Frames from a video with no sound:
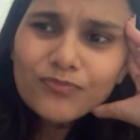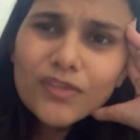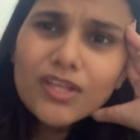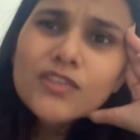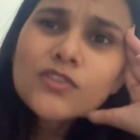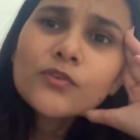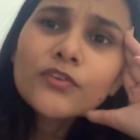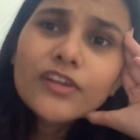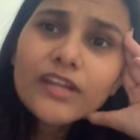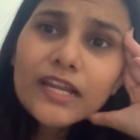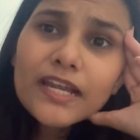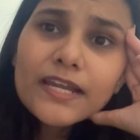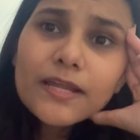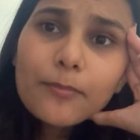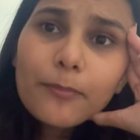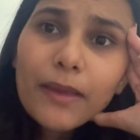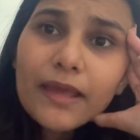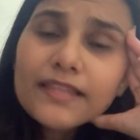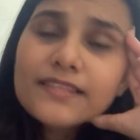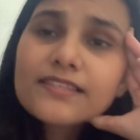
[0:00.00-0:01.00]
So it really
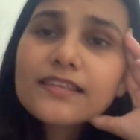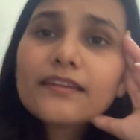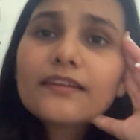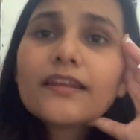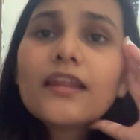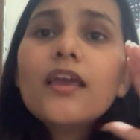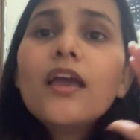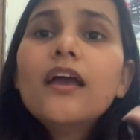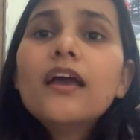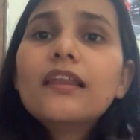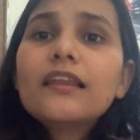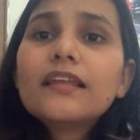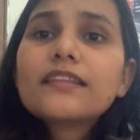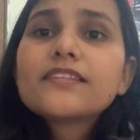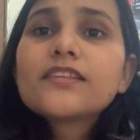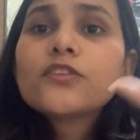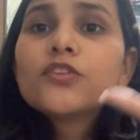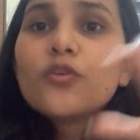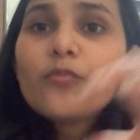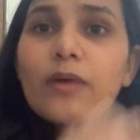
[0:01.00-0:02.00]
depends. And let's
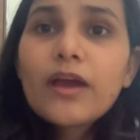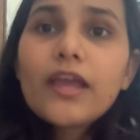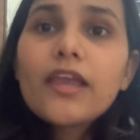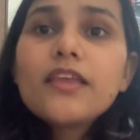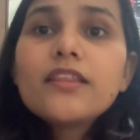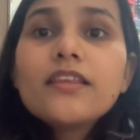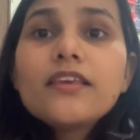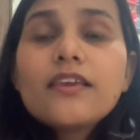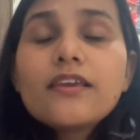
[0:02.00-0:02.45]
say in Dubai,